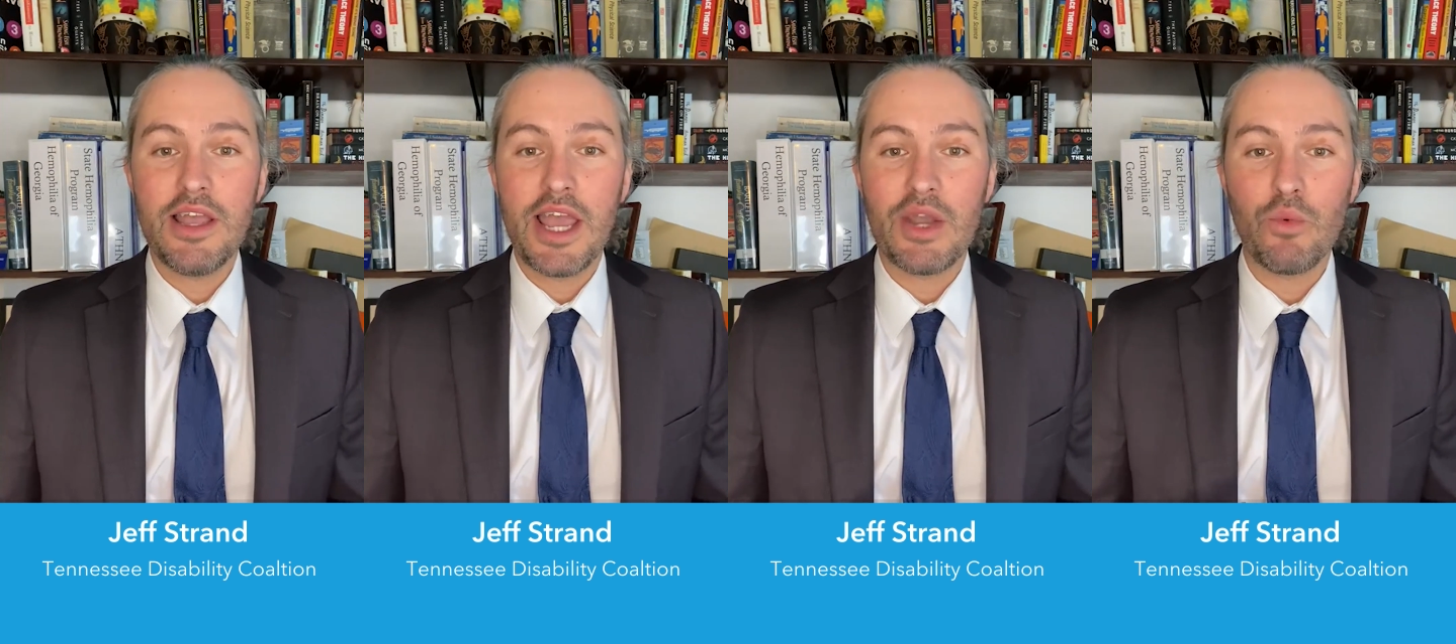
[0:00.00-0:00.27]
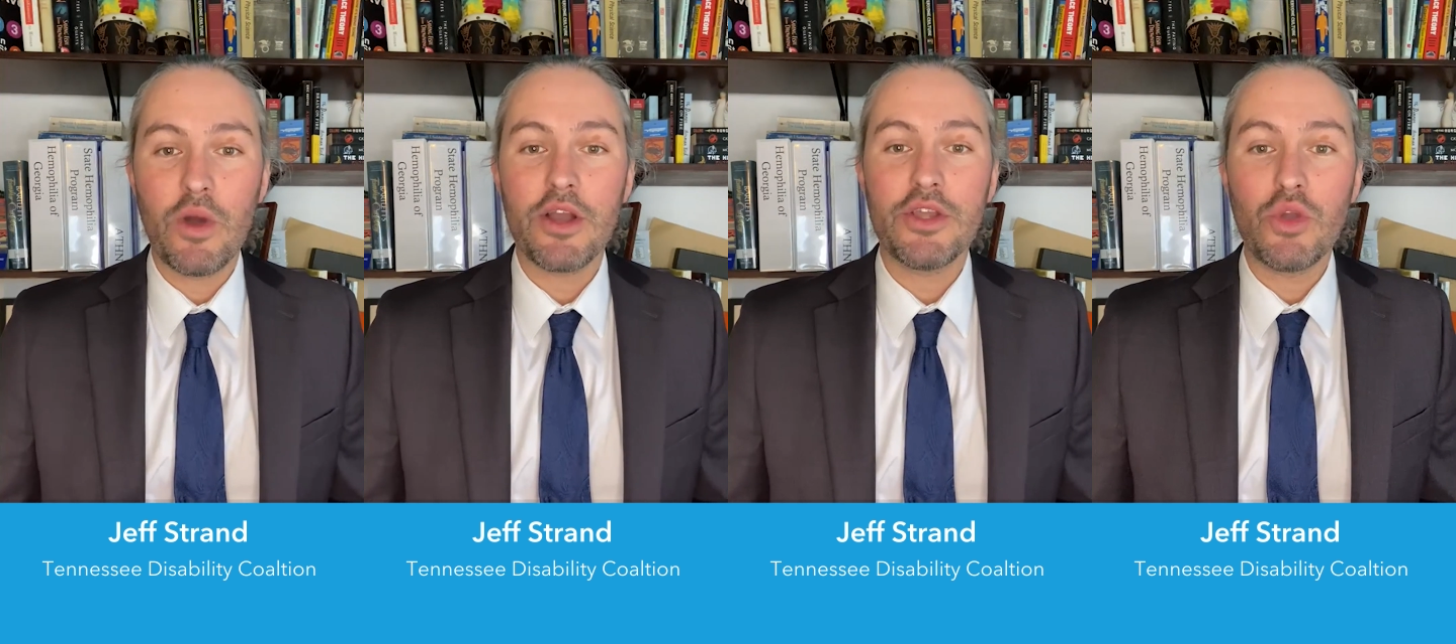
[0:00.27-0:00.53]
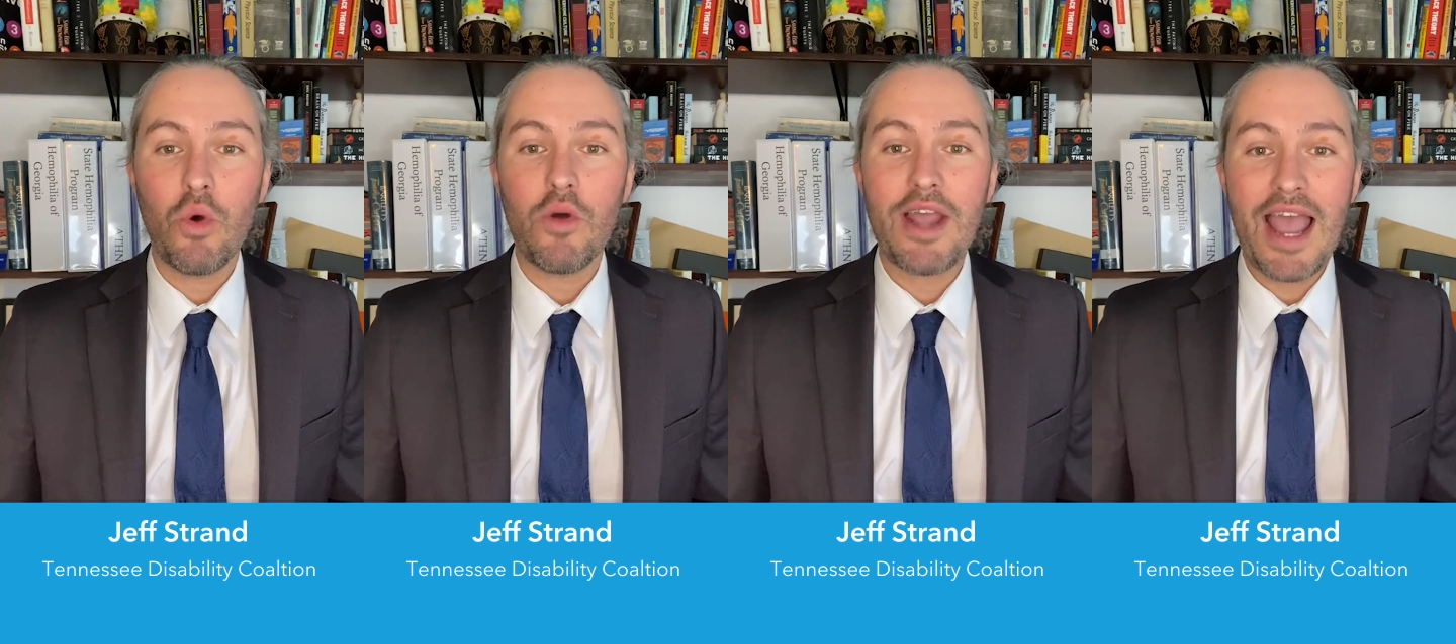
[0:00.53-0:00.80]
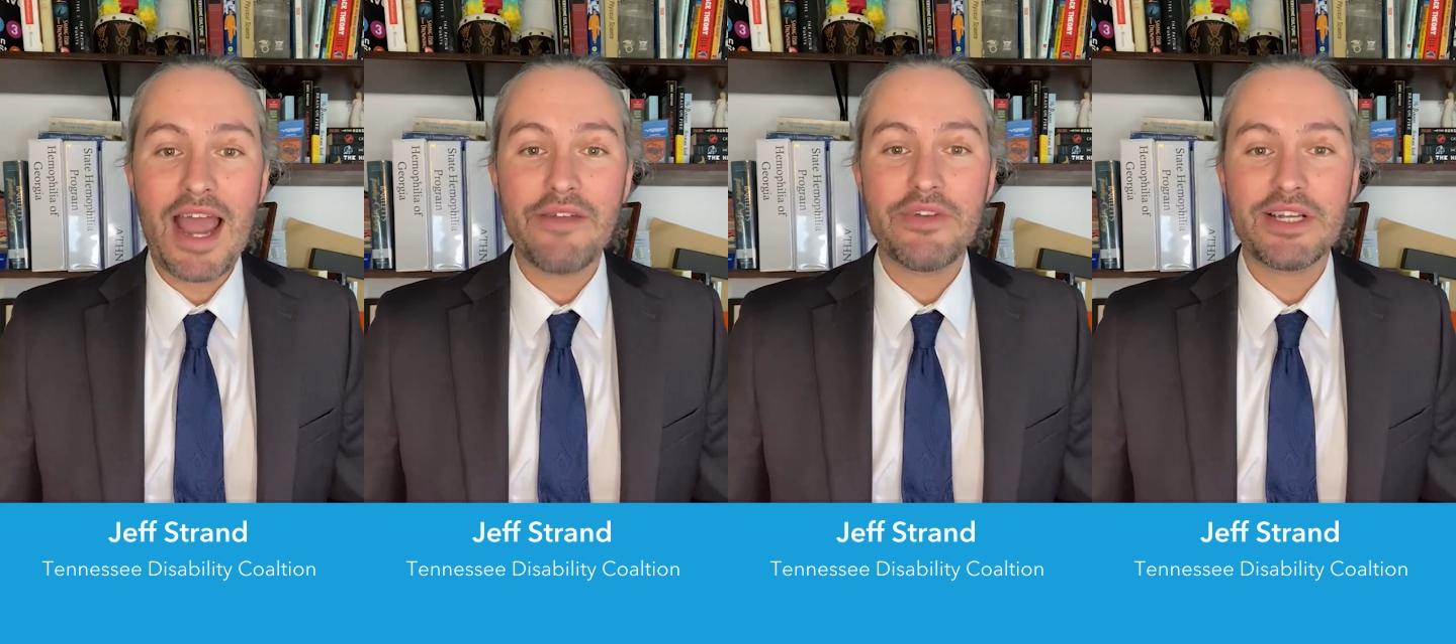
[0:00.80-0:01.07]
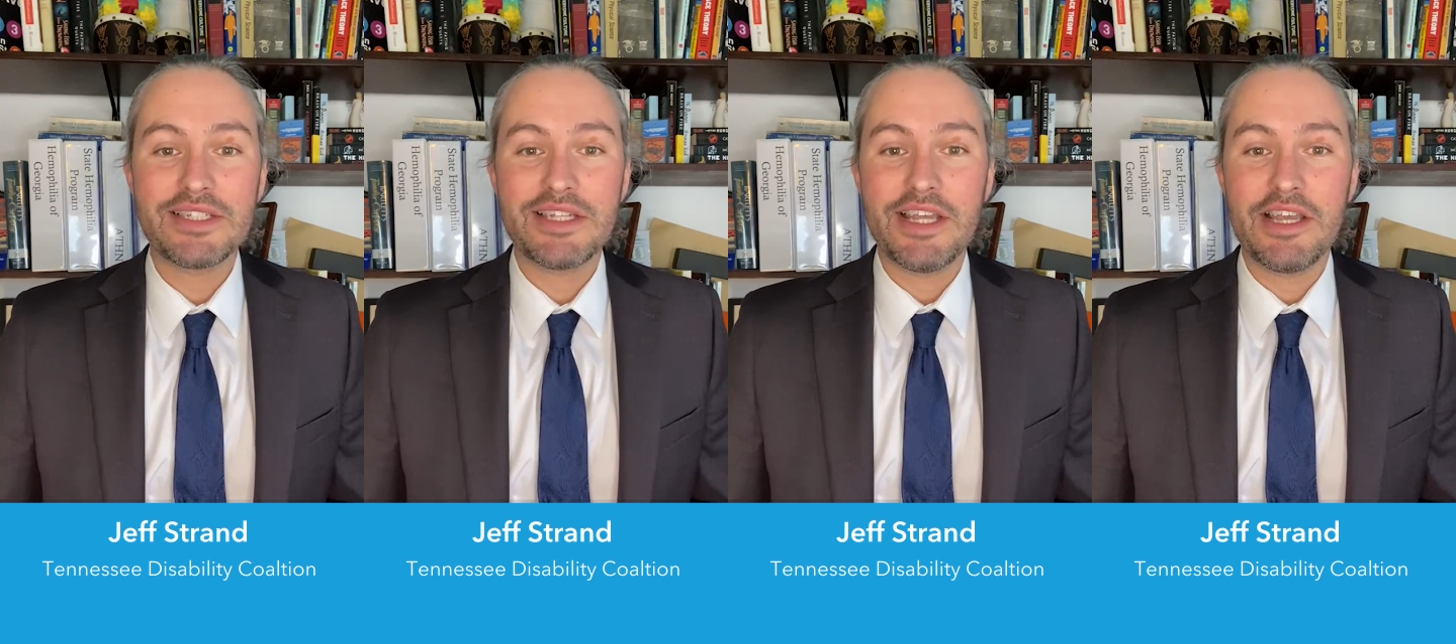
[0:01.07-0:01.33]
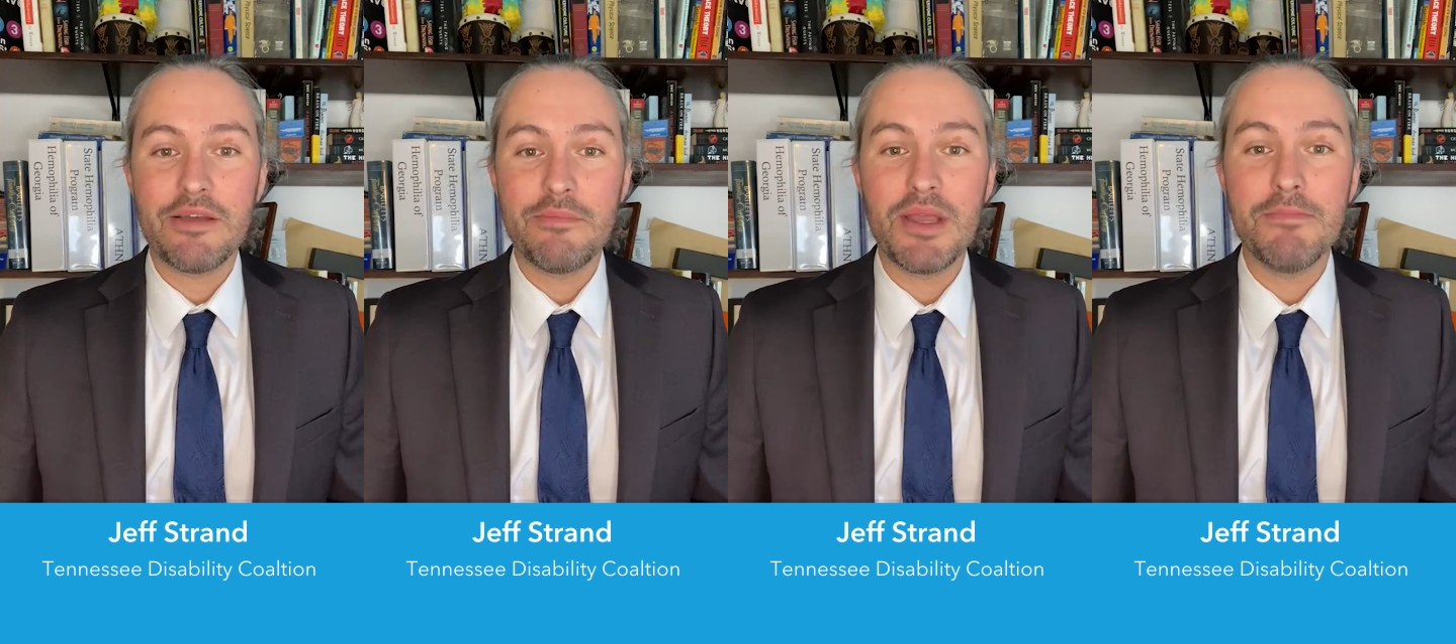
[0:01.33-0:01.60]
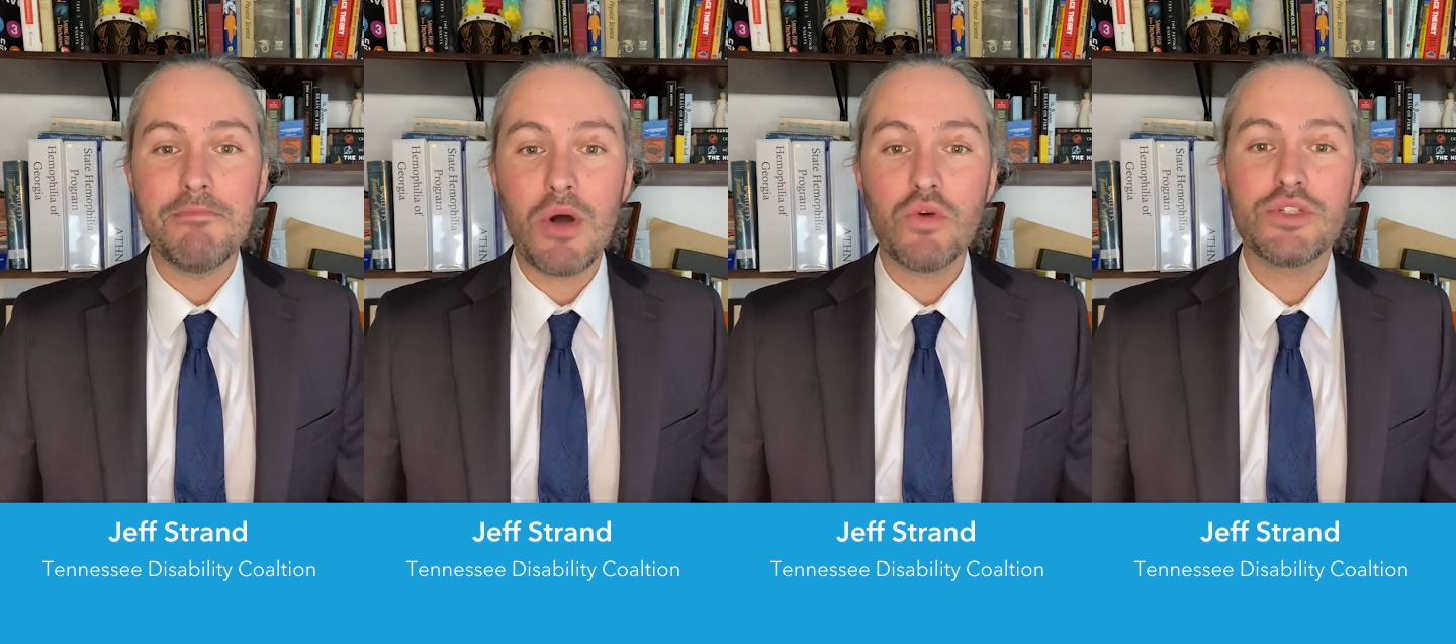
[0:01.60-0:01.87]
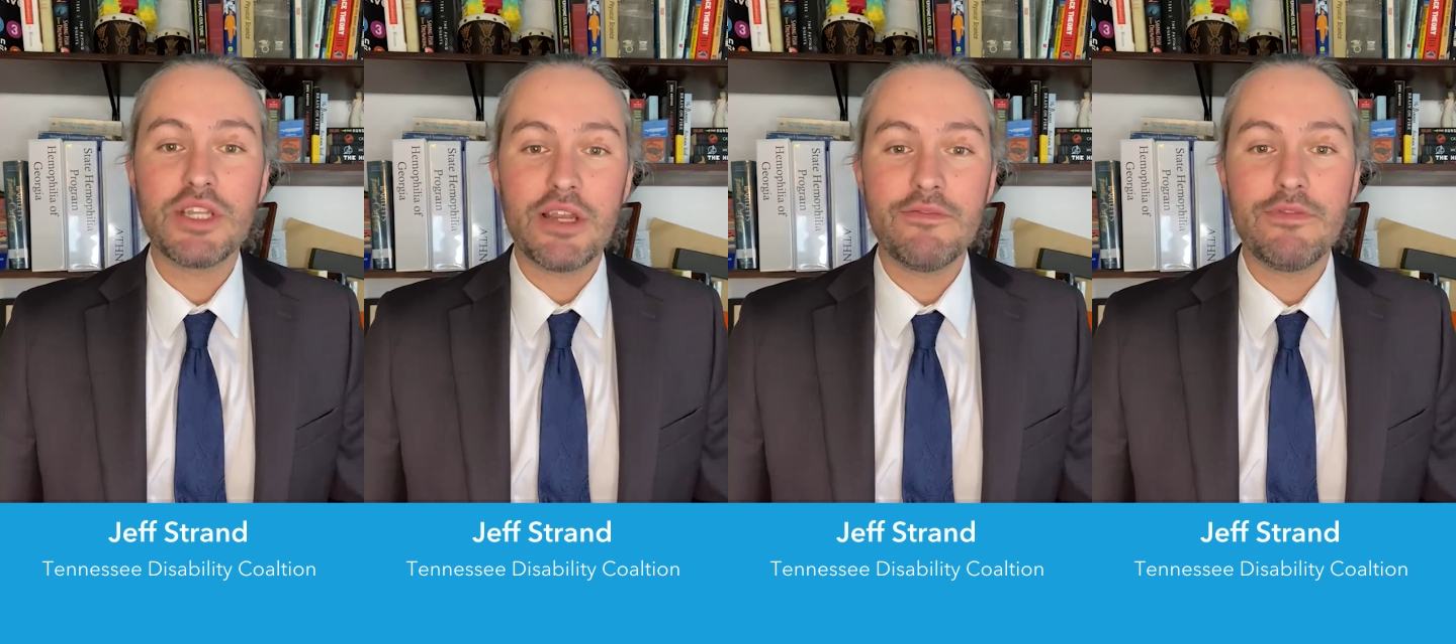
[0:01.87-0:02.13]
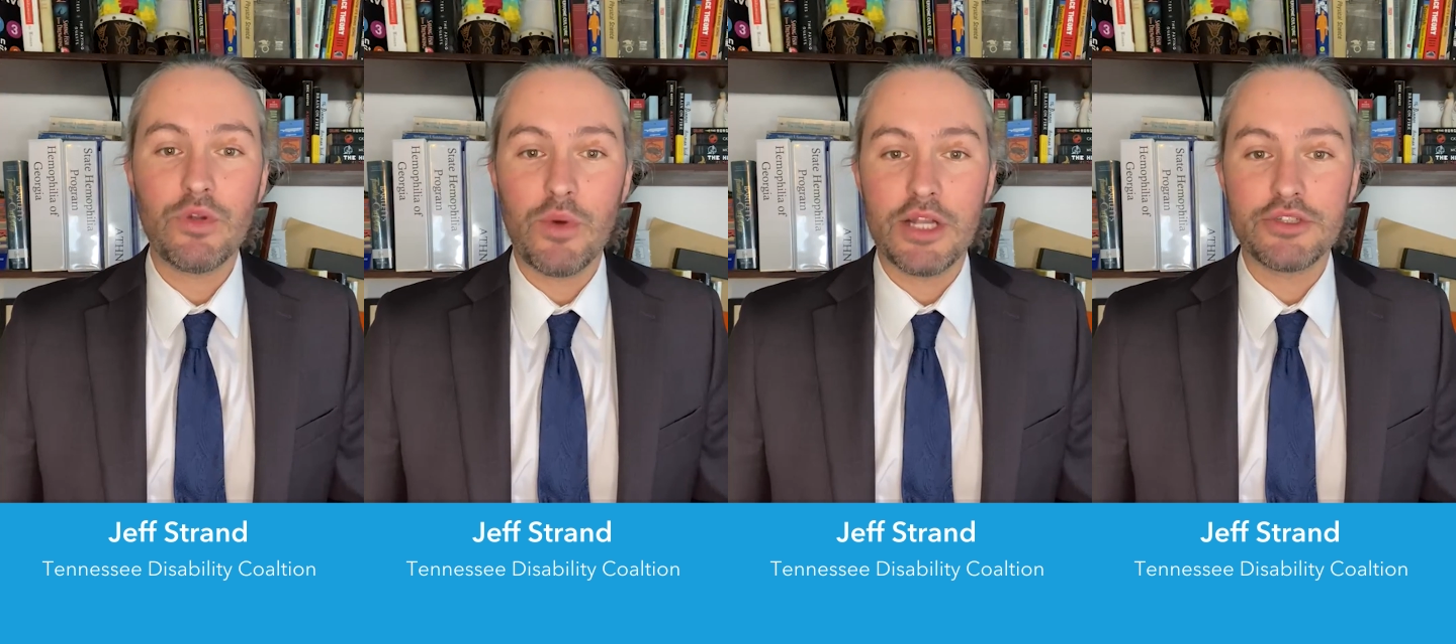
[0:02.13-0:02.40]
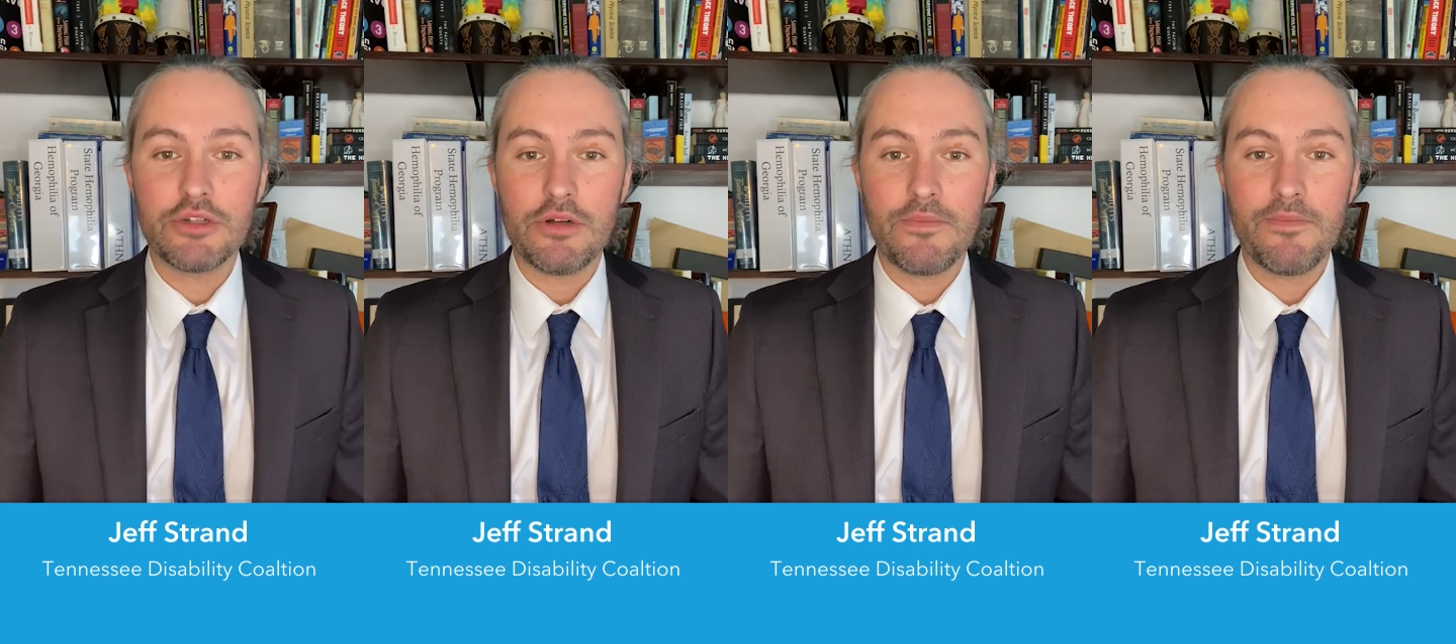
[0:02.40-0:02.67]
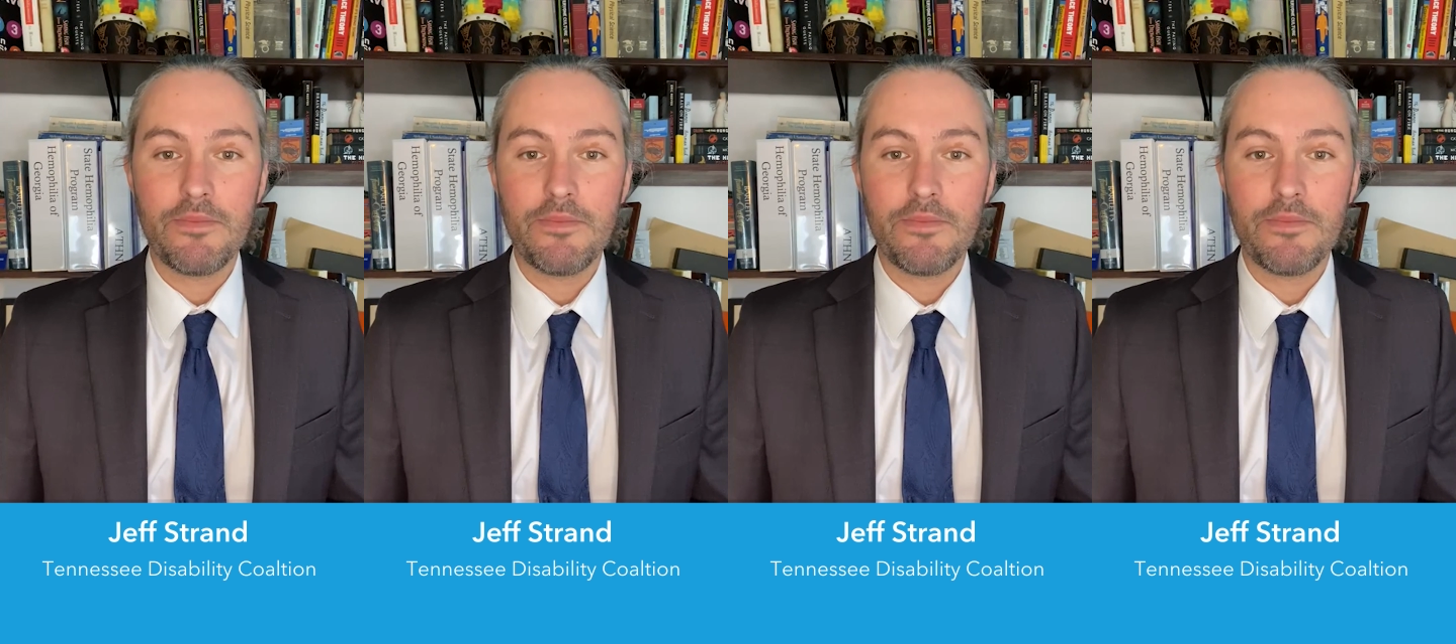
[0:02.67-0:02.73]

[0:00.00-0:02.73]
and where your advocacy can be most influential.